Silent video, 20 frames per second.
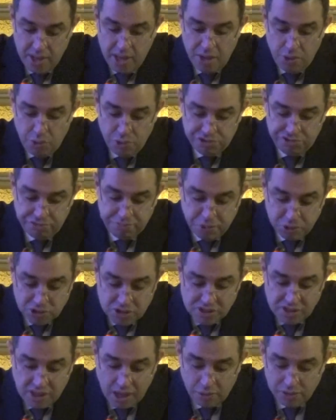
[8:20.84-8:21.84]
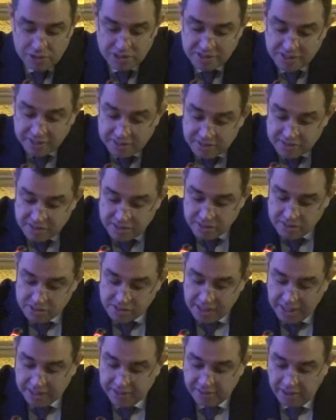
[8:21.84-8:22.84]
which puts our citizens
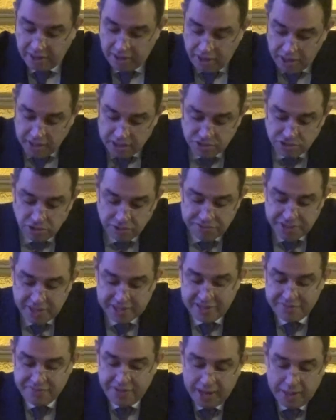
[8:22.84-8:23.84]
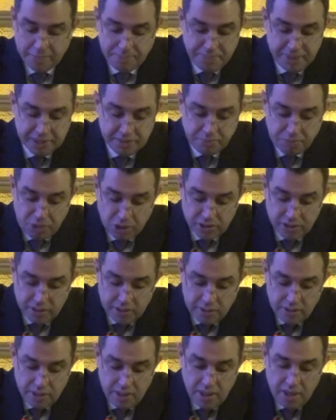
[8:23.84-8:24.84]
at the heart of the development
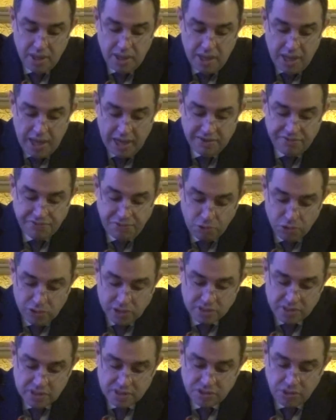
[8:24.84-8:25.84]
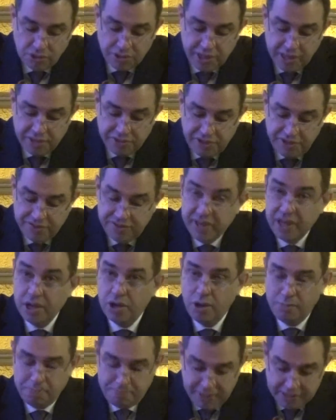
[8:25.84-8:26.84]
model and focuses on increasing
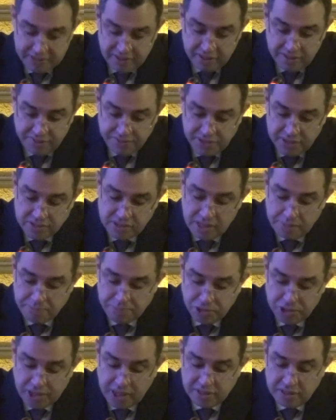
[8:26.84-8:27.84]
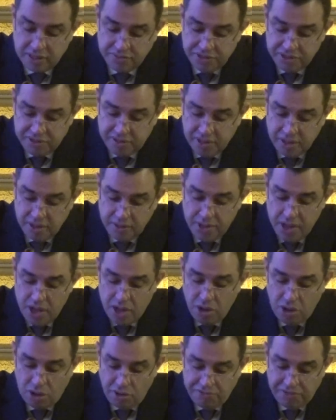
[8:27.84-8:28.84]
competitiveness and productivity
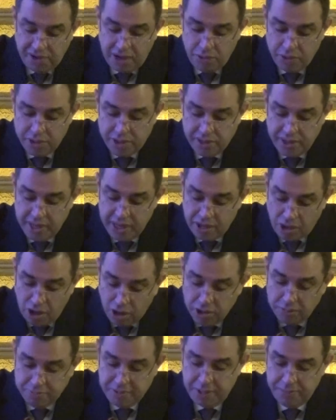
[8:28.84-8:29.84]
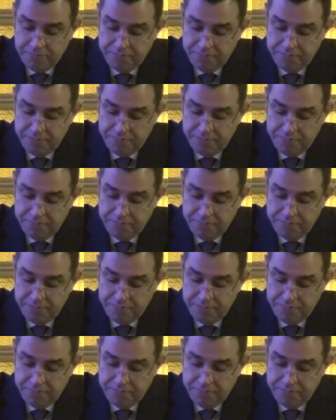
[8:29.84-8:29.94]
of our economy.